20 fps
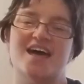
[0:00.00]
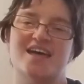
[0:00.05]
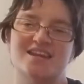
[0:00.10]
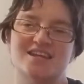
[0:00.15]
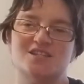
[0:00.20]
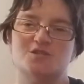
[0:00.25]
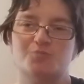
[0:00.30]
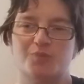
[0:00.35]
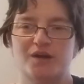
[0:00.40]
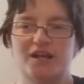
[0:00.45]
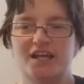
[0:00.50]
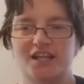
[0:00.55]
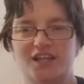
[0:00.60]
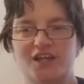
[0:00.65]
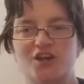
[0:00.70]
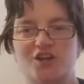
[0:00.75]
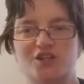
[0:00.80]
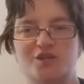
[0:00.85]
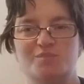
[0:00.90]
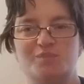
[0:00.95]
it's pretty
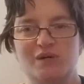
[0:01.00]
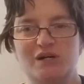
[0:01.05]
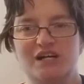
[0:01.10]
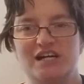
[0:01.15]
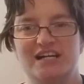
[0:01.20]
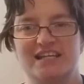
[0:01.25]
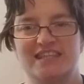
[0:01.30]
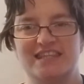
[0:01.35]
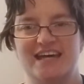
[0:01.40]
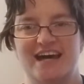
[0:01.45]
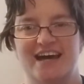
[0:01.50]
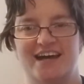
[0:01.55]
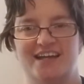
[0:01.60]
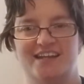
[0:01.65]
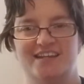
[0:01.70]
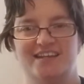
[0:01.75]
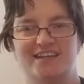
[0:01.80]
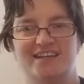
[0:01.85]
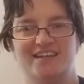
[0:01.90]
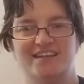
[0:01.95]
clear in the book
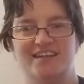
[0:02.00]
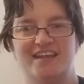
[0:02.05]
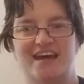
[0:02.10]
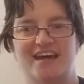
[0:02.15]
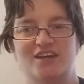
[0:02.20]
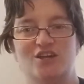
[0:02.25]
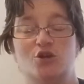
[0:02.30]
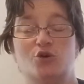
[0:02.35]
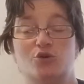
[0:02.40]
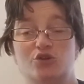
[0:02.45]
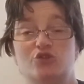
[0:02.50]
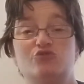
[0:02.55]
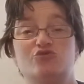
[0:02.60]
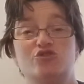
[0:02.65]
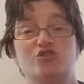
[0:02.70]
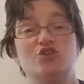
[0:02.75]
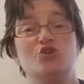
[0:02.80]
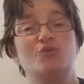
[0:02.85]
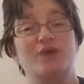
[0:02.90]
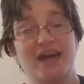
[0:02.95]
that you know,
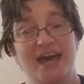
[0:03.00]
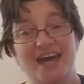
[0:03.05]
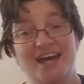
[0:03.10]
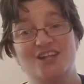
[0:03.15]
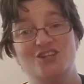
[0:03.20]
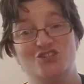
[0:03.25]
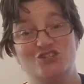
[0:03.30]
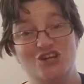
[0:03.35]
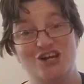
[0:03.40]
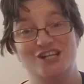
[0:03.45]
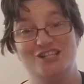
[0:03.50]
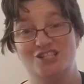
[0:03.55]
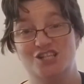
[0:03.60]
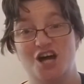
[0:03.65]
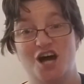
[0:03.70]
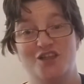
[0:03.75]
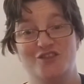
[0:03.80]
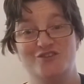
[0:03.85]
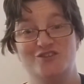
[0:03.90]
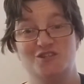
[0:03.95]
you can't judge
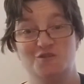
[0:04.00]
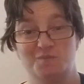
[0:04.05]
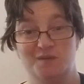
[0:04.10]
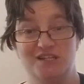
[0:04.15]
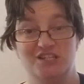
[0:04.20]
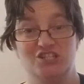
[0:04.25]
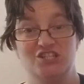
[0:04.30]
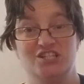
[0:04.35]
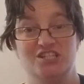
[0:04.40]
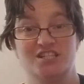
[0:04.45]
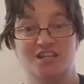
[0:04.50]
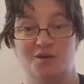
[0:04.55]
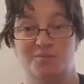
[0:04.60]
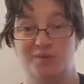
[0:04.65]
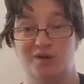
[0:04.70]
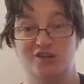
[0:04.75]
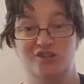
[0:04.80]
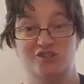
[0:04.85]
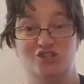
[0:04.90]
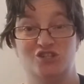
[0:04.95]
other species
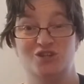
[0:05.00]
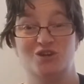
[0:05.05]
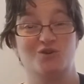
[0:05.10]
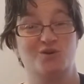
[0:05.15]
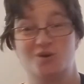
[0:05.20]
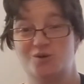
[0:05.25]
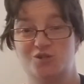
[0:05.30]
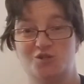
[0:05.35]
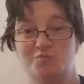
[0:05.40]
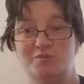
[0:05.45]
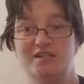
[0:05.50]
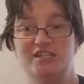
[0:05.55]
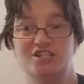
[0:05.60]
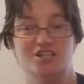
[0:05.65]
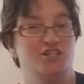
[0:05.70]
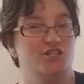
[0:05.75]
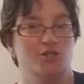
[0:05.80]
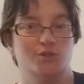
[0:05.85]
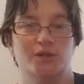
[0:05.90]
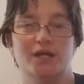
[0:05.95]
compared to your own
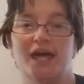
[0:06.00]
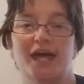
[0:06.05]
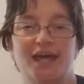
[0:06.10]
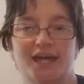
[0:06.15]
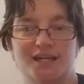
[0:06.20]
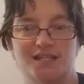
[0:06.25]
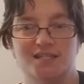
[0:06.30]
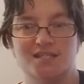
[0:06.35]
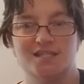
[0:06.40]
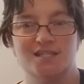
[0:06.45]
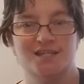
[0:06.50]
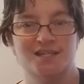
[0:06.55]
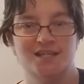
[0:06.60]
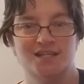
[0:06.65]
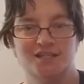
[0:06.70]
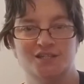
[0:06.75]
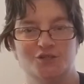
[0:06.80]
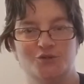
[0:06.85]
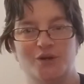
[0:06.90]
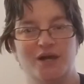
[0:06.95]
species. You
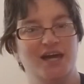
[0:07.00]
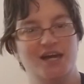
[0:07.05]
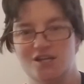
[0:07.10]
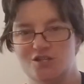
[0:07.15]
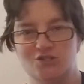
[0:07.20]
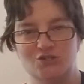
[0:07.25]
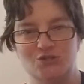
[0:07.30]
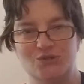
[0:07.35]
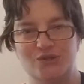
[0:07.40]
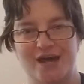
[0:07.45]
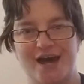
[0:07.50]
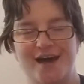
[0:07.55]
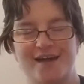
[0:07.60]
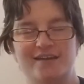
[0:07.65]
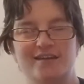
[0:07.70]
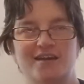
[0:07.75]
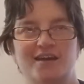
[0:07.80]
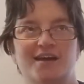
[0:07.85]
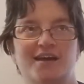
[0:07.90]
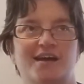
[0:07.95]
can't do that.
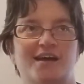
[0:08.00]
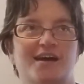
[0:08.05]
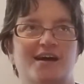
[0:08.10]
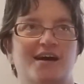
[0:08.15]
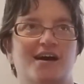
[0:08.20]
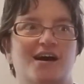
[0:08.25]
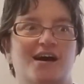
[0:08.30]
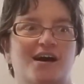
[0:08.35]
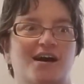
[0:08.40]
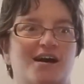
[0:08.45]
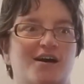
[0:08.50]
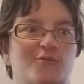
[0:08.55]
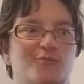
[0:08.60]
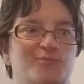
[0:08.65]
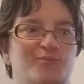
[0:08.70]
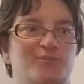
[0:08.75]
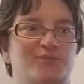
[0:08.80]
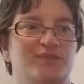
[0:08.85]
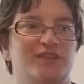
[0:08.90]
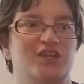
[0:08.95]

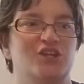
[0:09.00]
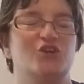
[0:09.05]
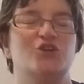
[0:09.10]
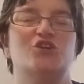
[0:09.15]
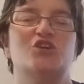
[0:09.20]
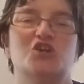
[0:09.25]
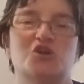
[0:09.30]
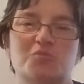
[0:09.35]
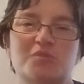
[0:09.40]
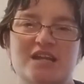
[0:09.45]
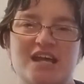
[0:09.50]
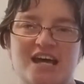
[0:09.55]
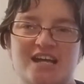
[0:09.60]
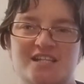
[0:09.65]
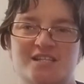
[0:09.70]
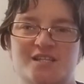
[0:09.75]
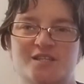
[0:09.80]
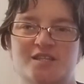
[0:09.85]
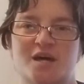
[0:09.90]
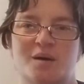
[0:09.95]
You're
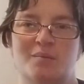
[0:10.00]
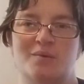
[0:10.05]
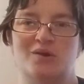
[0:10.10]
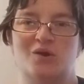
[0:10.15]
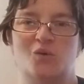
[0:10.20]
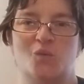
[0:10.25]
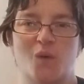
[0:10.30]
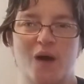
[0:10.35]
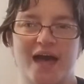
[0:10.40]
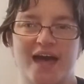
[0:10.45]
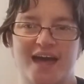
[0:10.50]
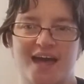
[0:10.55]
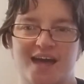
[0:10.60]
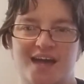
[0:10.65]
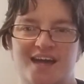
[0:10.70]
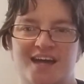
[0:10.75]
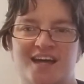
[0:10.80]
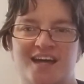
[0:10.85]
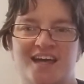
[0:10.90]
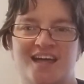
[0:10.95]
humanizing them in a way